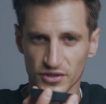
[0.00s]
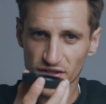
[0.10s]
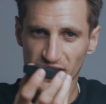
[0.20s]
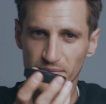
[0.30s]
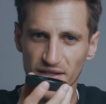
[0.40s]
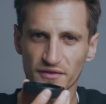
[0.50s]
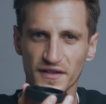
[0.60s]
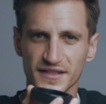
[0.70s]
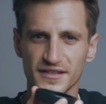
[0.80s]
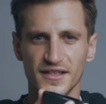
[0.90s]
Just keep little
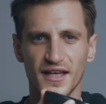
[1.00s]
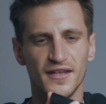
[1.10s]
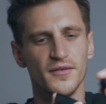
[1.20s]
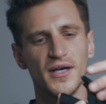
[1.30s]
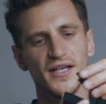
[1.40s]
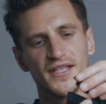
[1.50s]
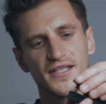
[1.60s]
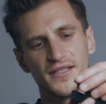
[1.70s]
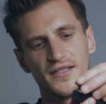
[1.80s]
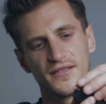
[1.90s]
things in there that you might
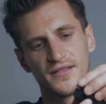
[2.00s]
need.